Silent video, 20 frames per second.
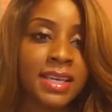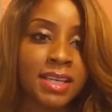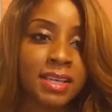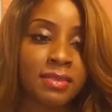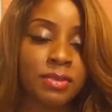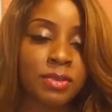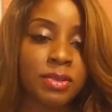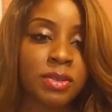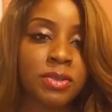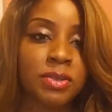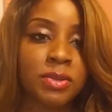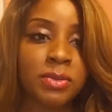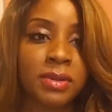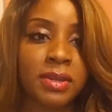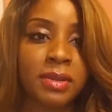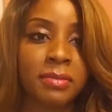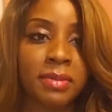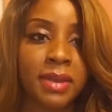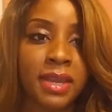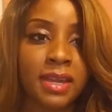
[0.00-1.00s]
If you don't know
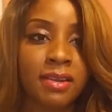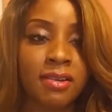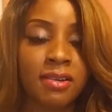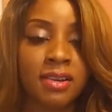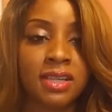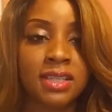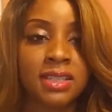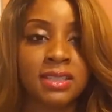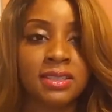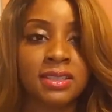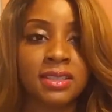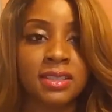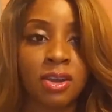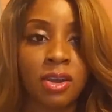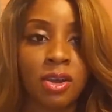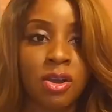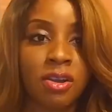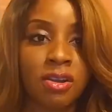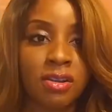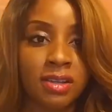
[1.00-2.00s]
what a pay card is, it's a
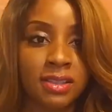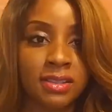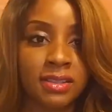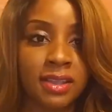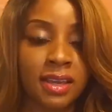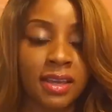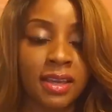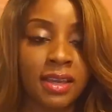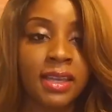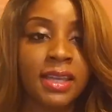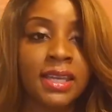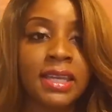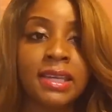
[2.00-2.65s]
card that